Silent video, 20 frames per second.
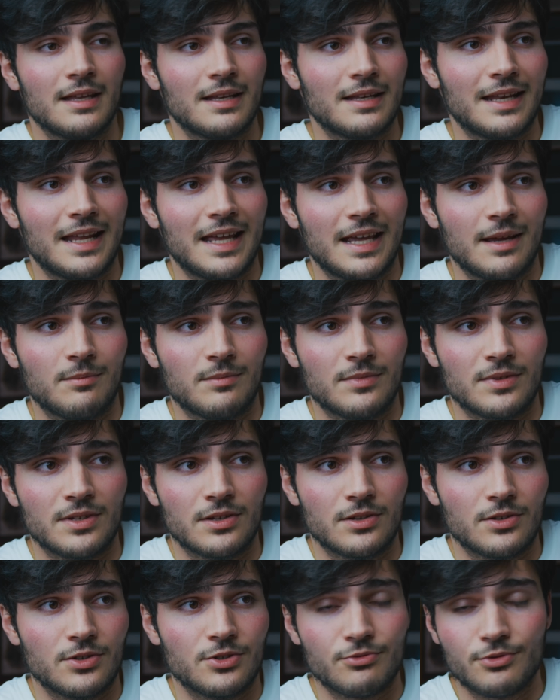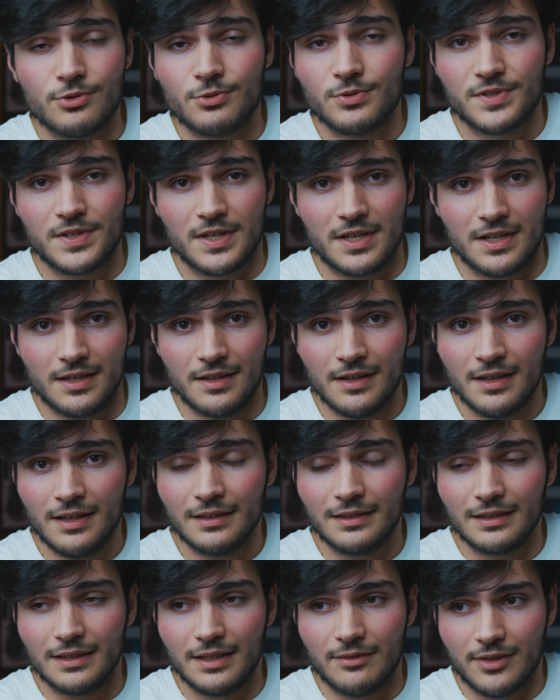named Drusi
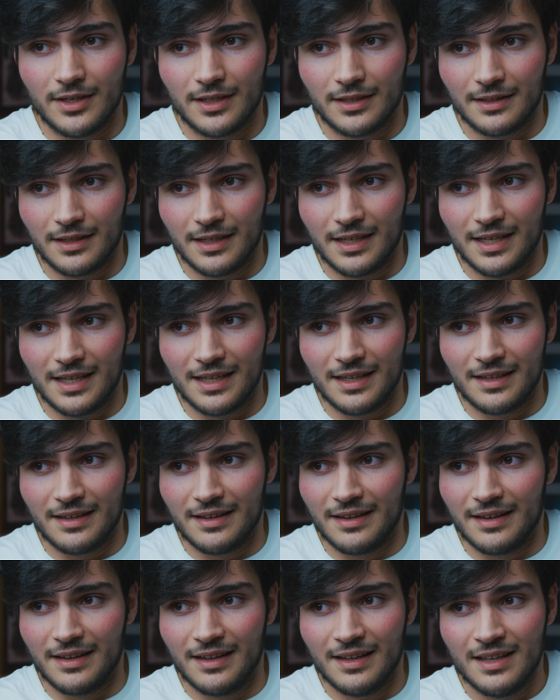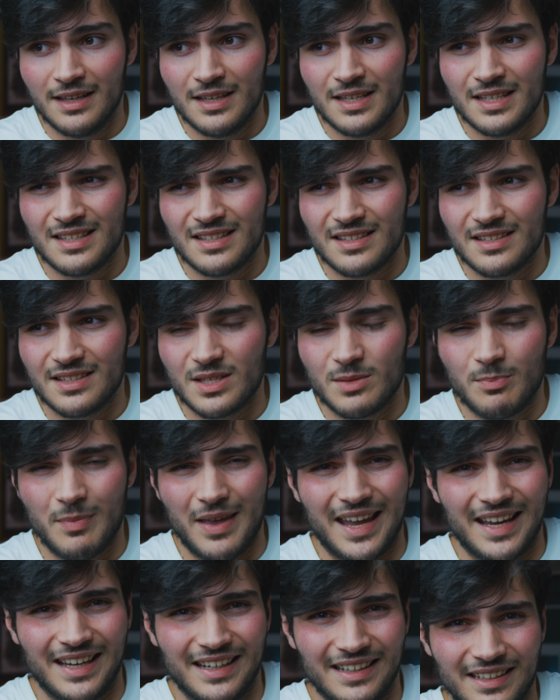living in Spain.